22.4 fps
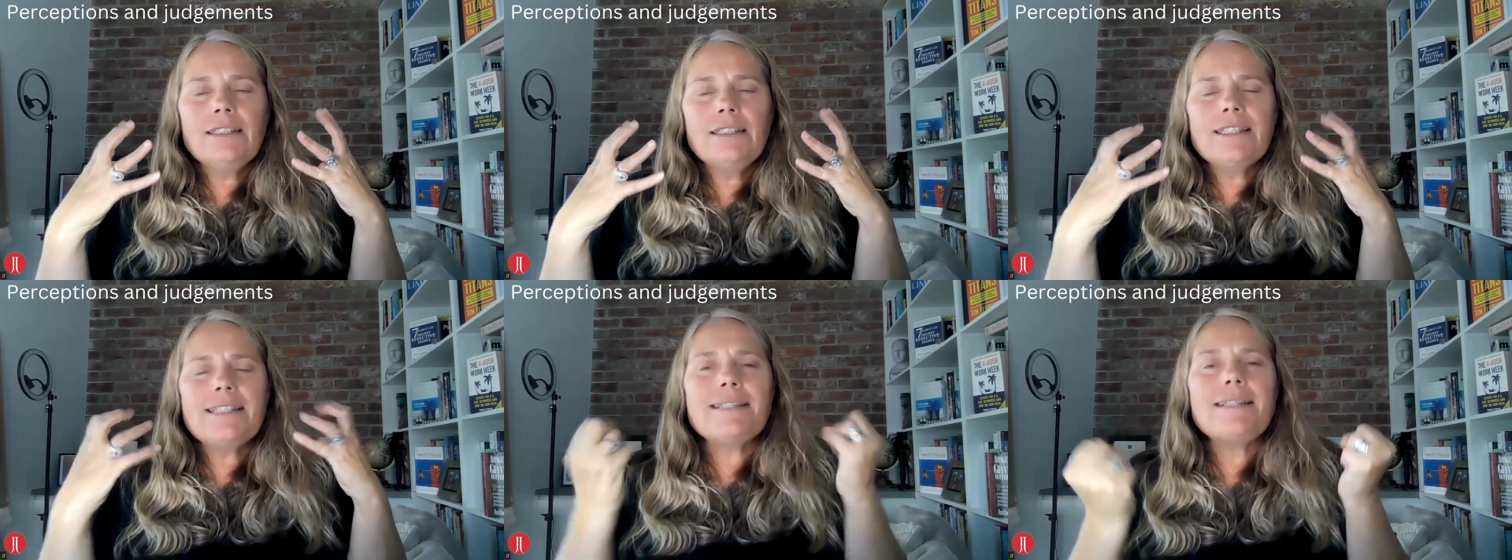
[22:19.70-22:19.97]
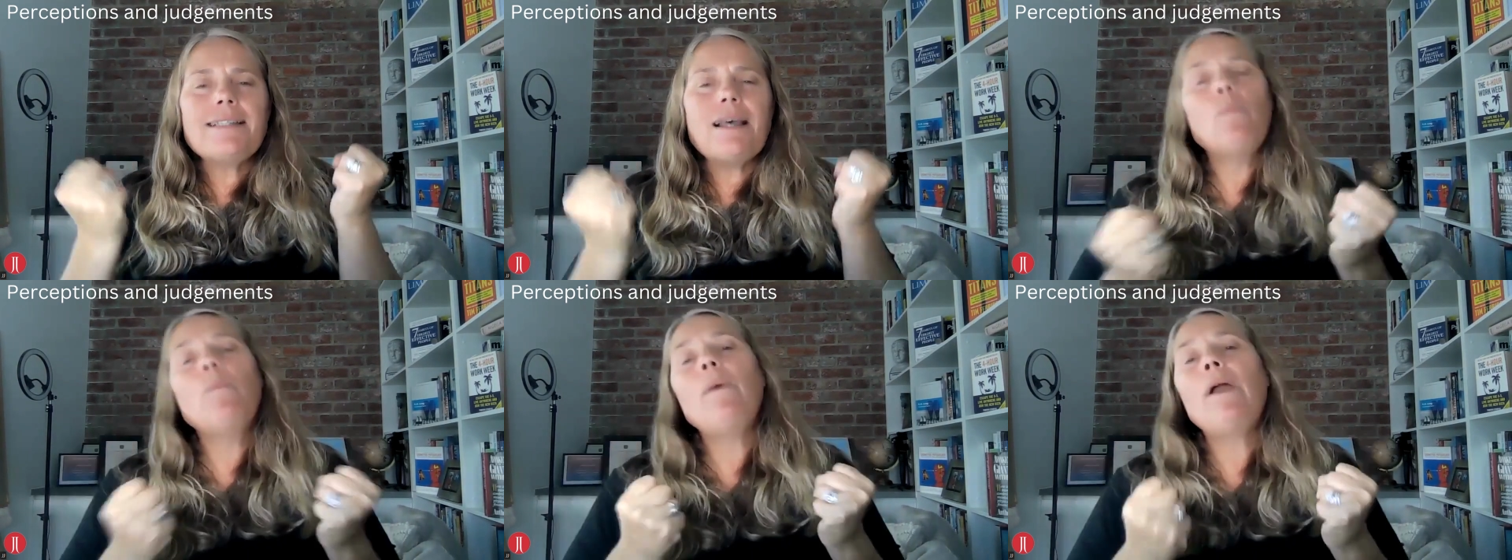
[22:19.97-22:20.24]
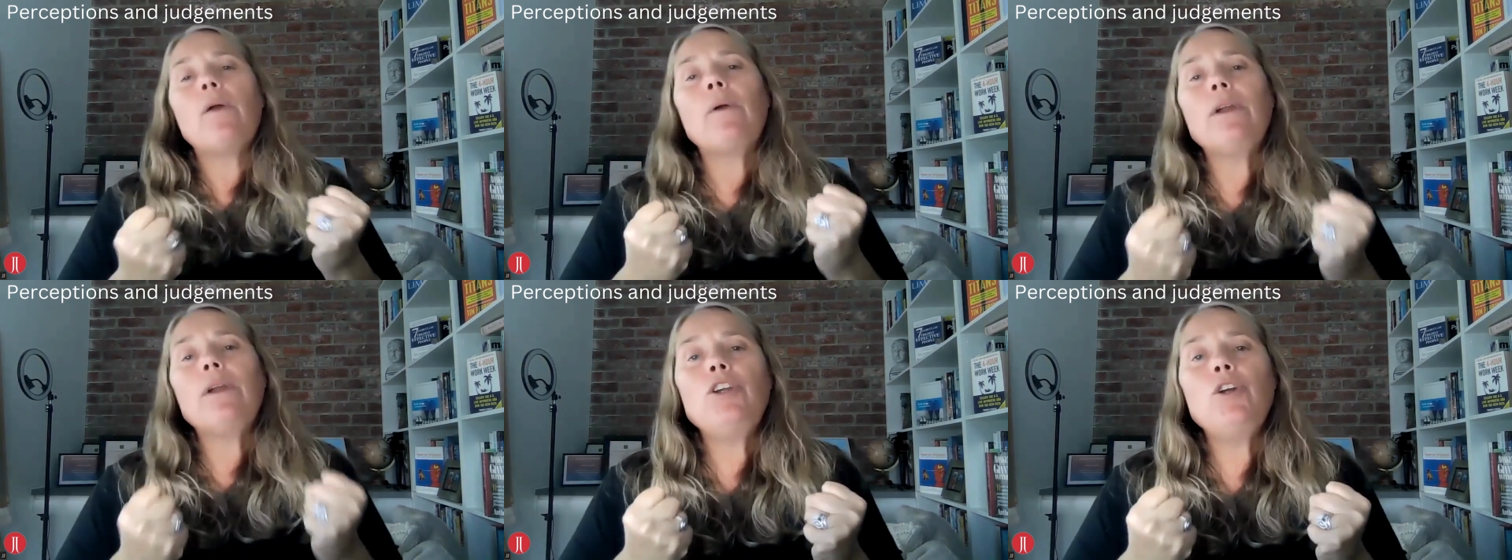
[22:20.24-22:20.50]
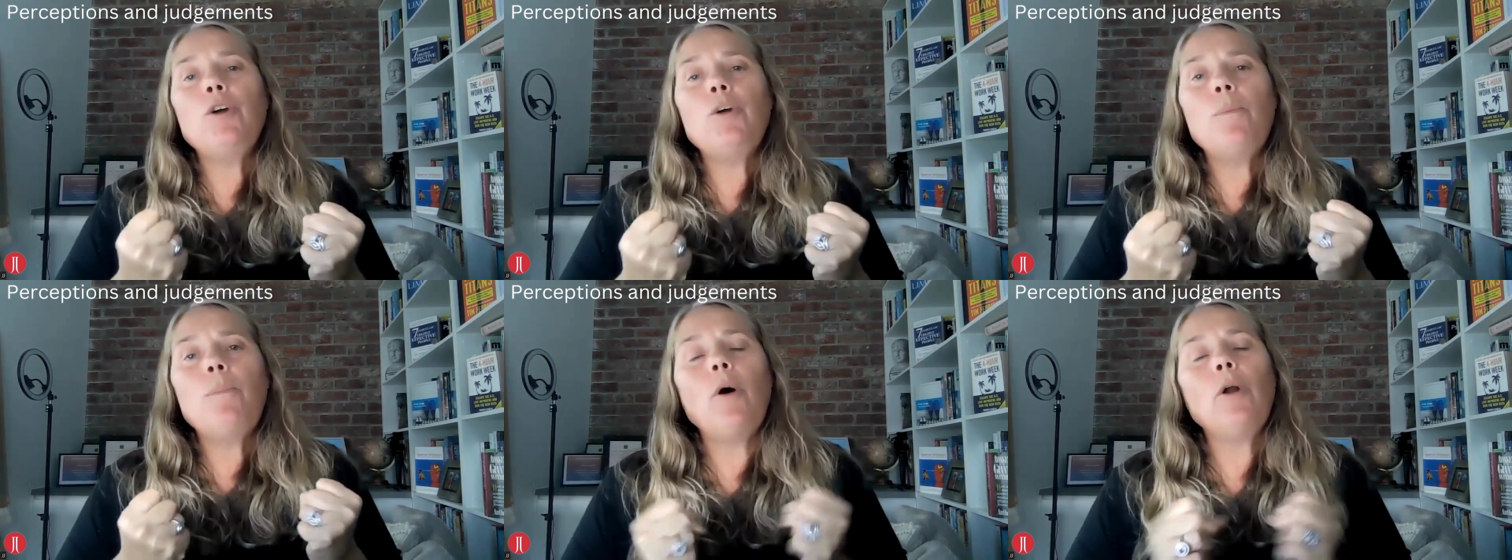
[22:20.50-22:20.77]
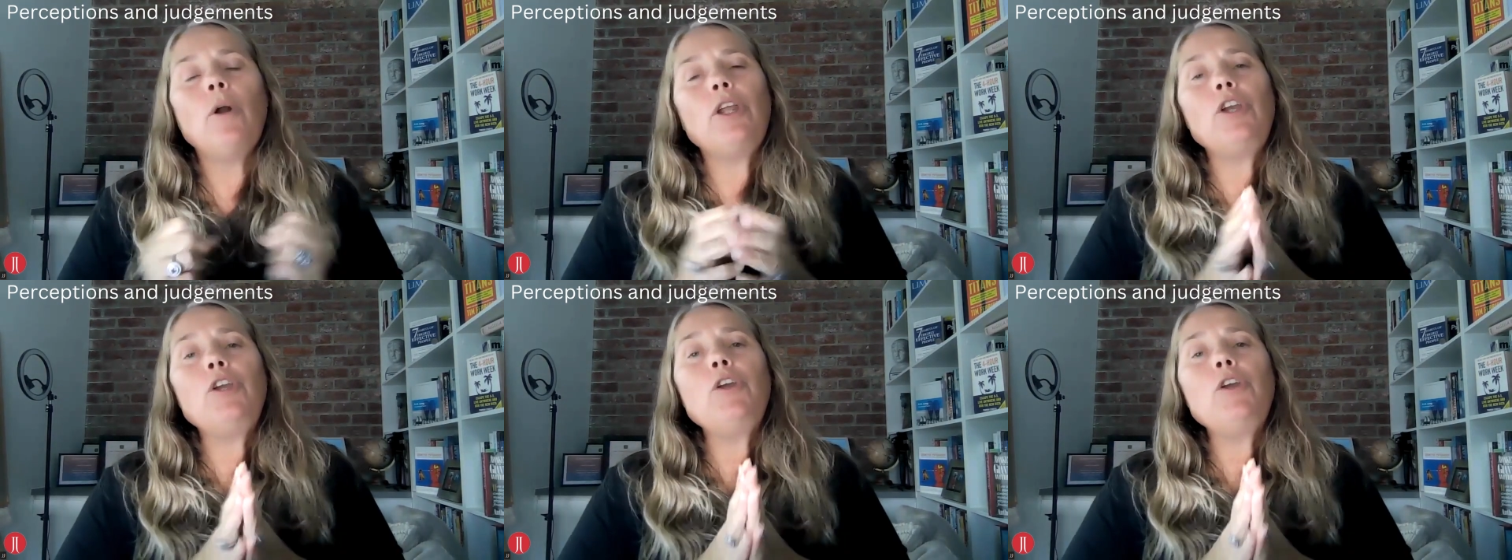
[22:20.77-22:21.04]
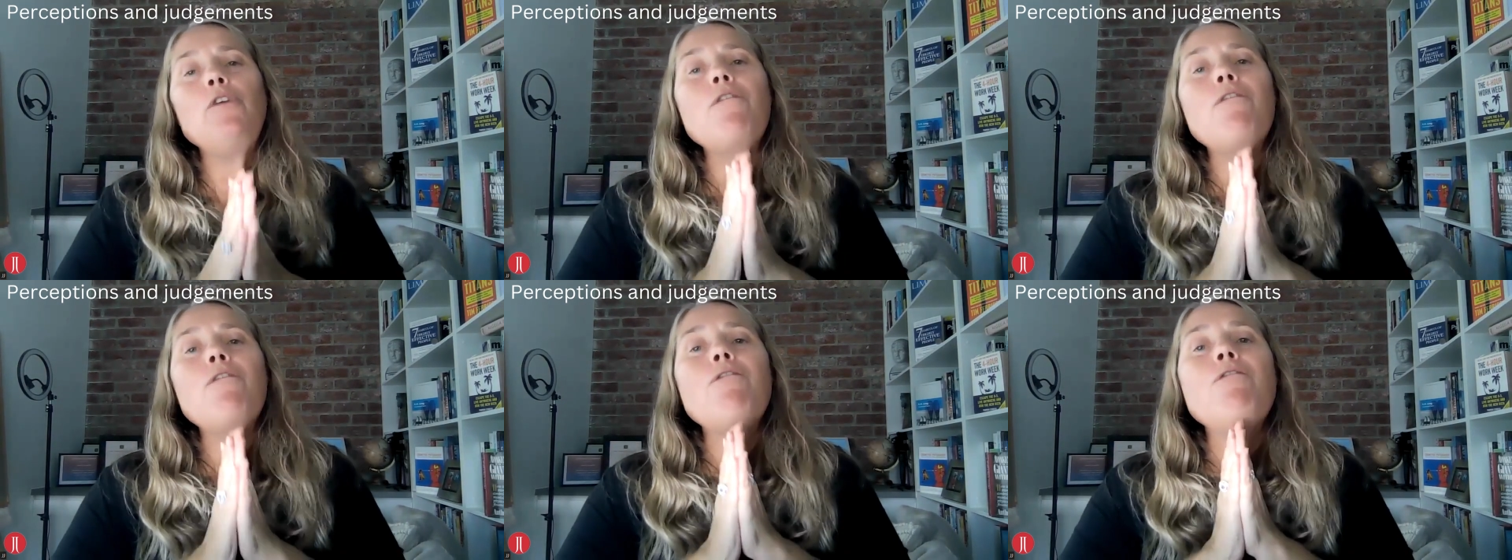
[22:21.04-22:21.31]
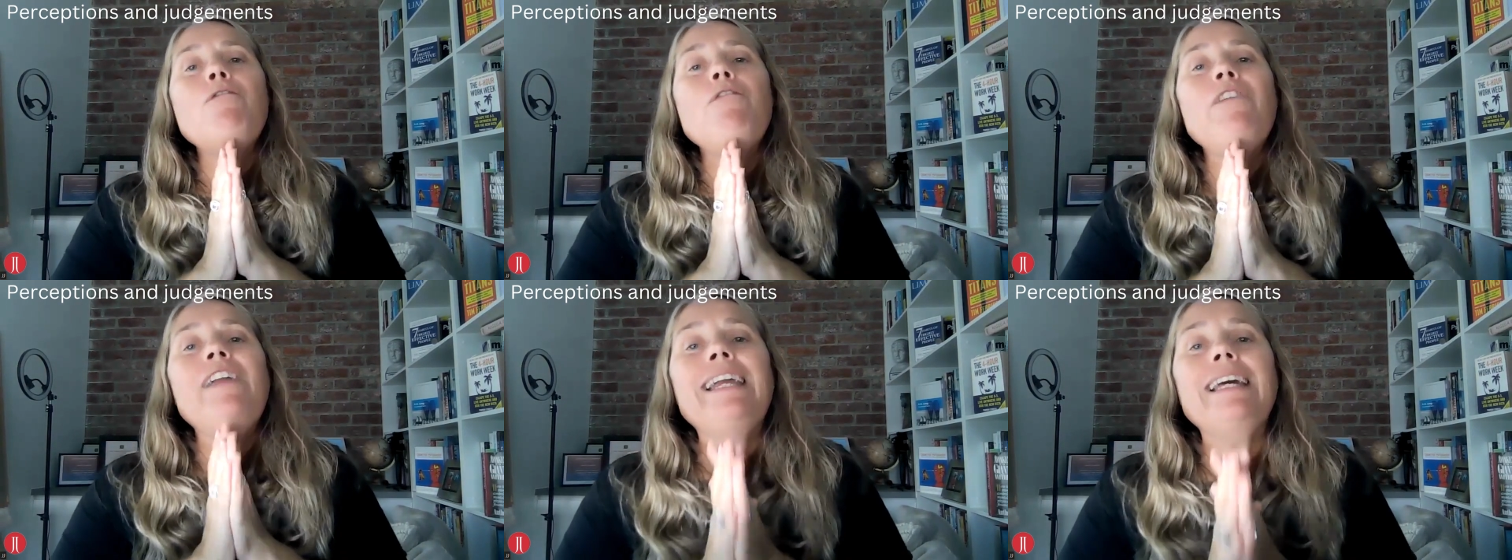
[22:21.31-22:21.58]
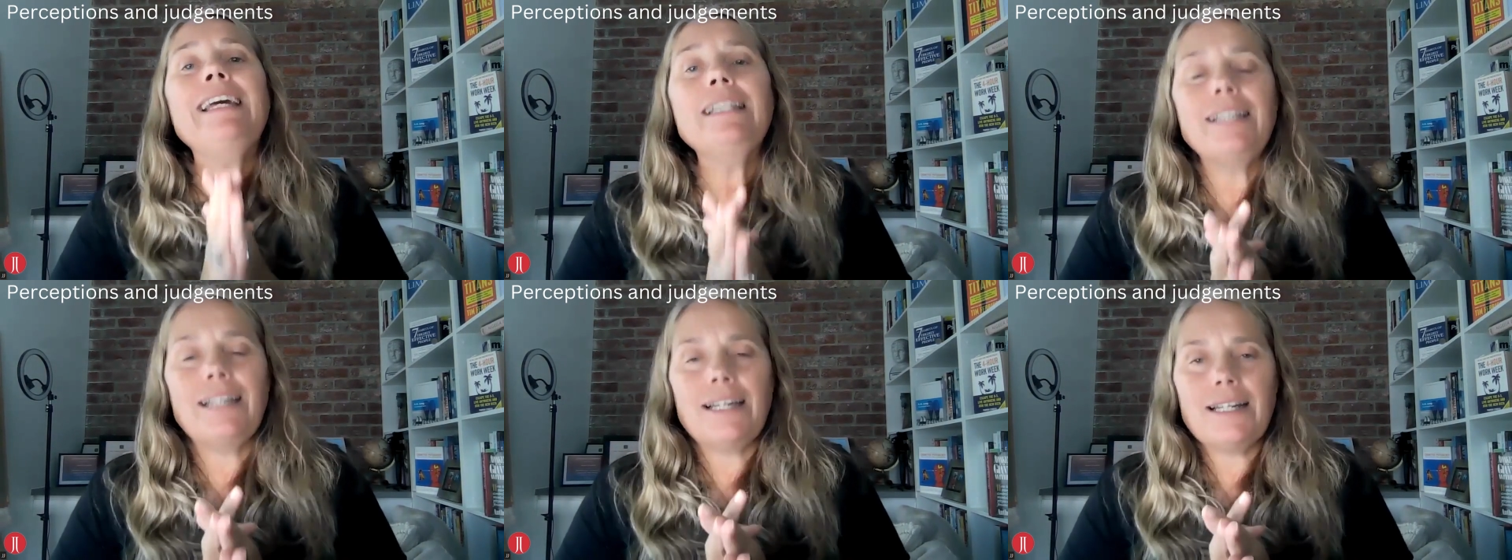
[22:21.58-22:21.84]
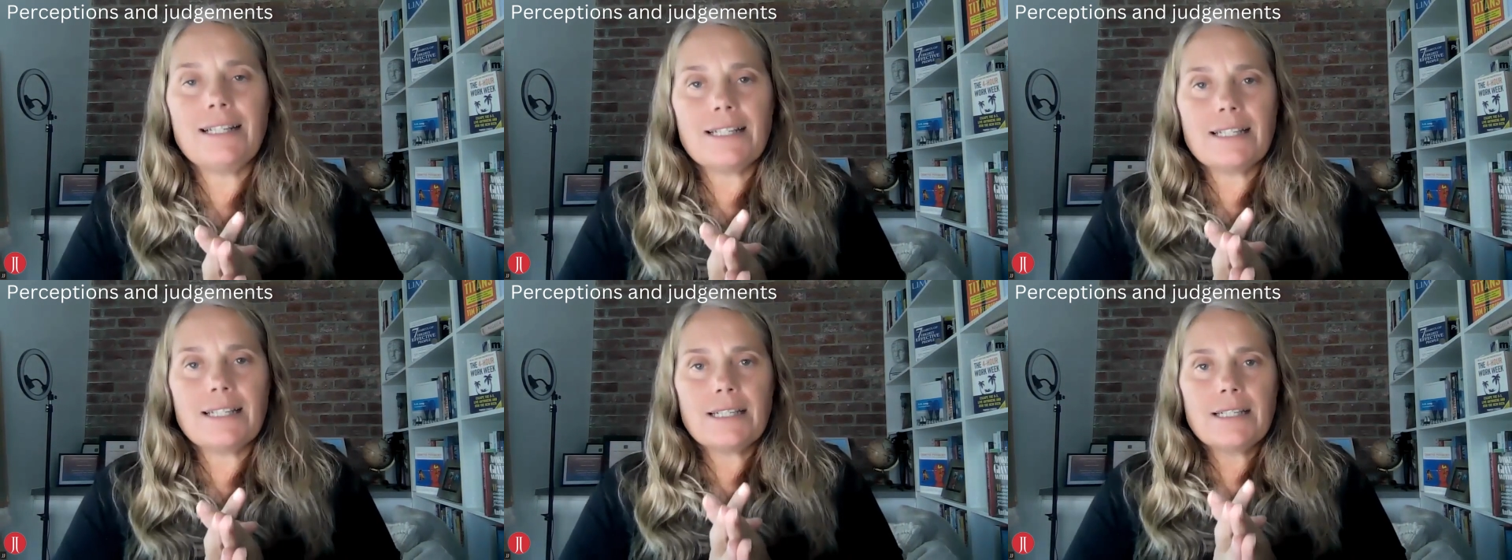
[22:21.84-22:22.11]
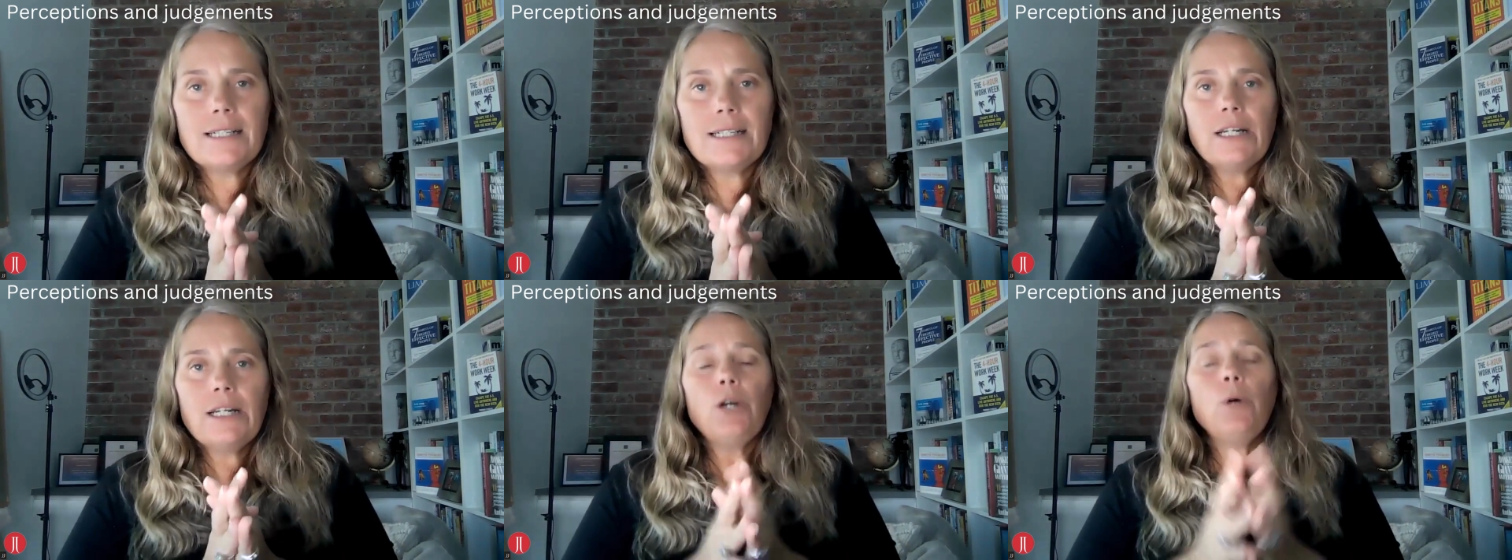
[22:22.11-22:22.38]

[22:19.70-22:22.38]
somewhere in your body you feel it.